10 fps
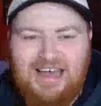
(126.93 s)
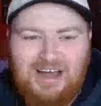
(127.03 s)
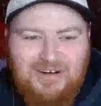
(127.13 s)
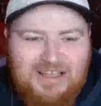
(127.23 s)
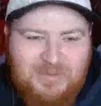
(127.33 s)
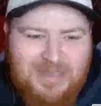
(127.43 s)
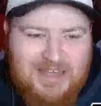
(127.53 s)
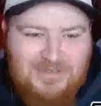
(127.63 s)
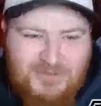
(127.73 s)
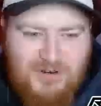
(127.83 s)
All right, we
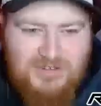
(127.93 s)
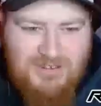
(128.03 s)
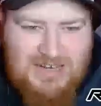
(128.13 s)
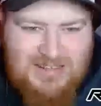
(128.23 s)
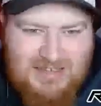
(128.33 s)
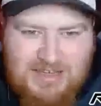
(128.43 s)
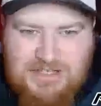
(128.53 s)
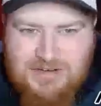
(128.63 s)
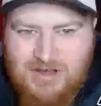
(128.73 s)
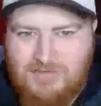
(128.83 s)
get our first look at the
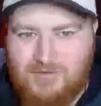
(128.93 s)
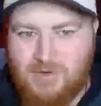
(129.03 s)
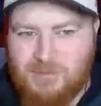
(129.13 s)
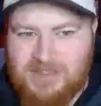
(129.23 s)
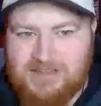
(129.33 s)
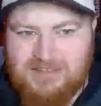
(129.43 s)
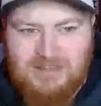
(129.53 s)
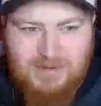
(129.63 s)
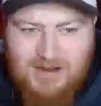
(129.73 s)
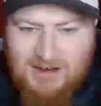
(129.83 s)
intro for
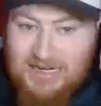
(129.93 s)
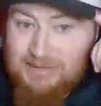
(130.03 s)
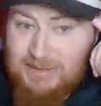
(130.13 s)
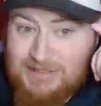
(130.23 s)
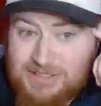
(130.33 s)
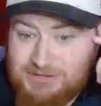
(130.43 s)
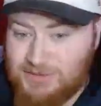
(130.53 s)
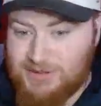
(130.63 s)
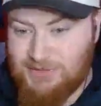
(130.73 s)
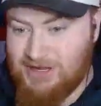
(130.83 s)
PNC Park and MLB The Show
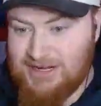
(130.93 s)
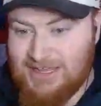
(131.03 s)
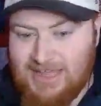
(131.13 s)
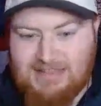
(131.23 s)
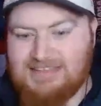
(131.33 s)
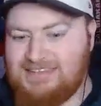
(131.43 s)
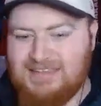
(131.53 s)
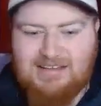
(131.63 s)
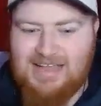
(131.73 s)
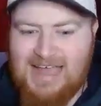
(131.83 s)
21. This is
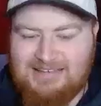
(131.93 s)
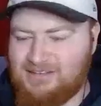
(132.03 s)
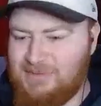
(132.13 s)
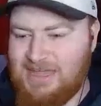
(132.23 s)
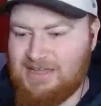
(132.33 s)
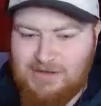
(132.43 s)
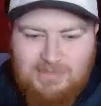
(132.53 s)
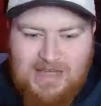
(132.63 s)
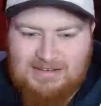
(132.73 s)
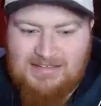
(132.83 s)
a classic, man.
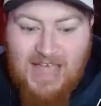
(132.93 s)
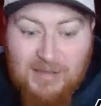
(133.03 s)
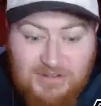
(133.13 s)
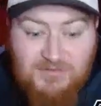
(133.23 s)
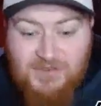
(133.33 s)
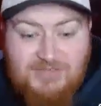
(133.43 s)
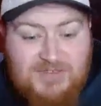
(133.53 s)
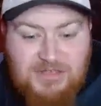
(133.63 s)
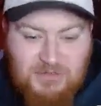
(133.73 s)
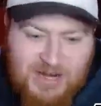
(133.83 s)
Going back to this, I was
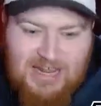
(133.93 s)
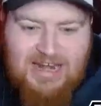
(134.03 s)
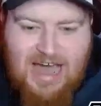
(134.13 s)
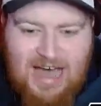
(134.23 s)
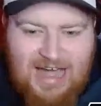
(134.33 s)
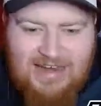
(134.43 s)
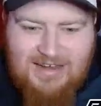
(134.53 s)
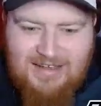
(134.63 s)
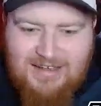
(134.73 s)
53 and 9.